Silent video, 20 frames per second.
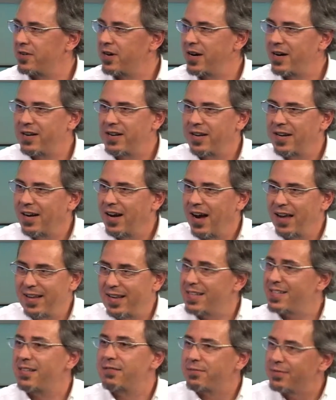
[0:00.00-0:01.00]
right? And mm-hmm.
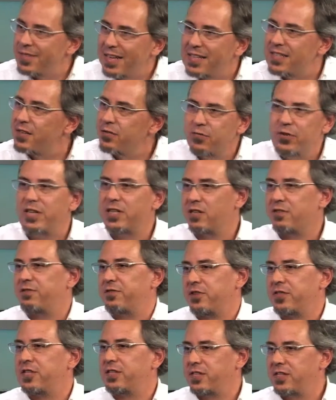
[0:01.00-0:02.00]
that's the that's the reason
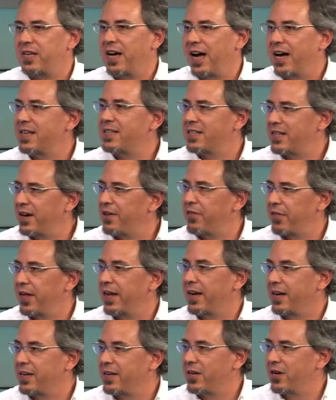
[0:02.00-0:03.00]
for success, I mm-hmm. think.